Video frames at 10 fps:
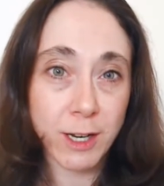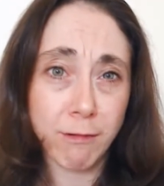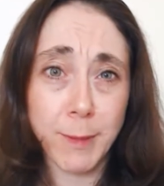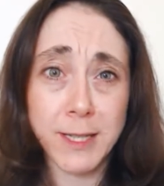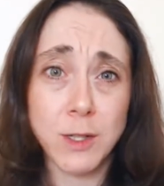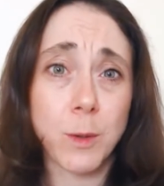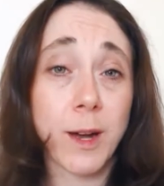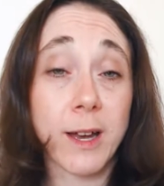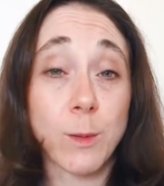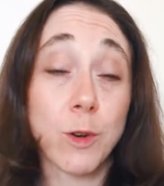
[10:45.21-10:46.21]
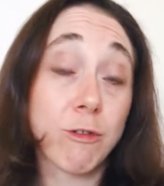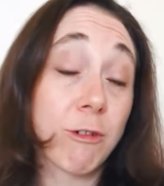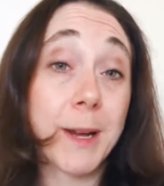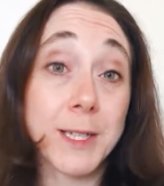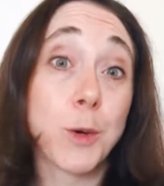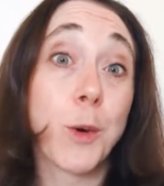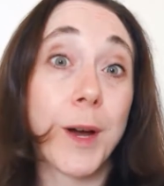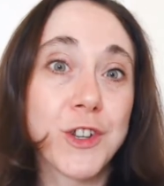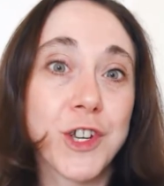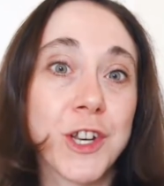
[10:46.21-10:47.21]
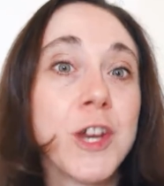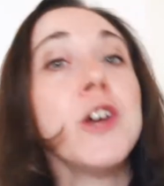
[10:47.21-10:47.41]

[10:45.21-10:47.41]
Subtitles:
a grammatical question,